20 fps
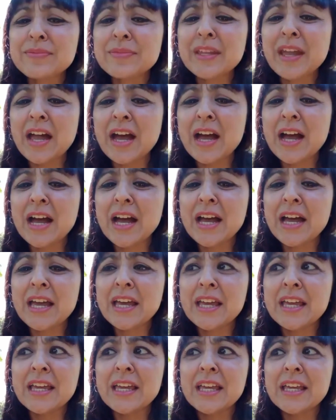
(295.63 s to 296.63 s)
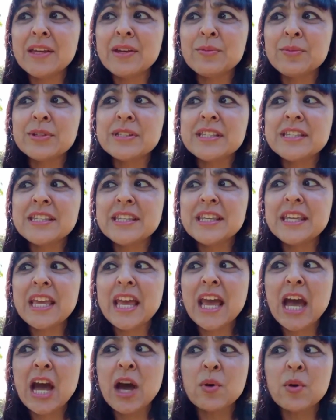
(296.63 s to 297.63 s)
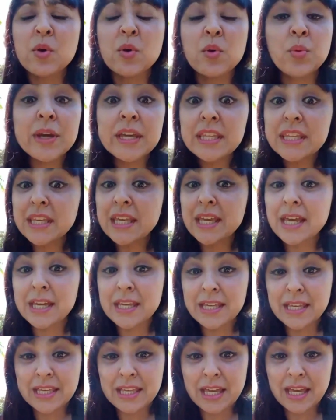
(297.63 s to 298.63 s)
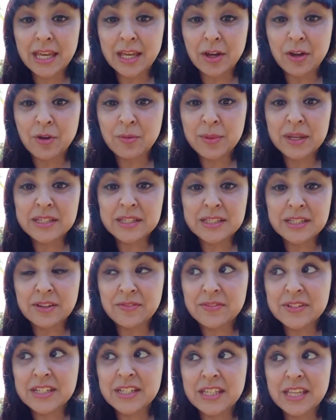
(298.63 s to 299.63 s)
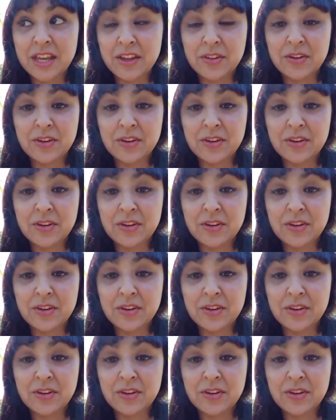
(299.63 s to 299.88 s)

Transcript: I would see how quickly I could get all my stuff together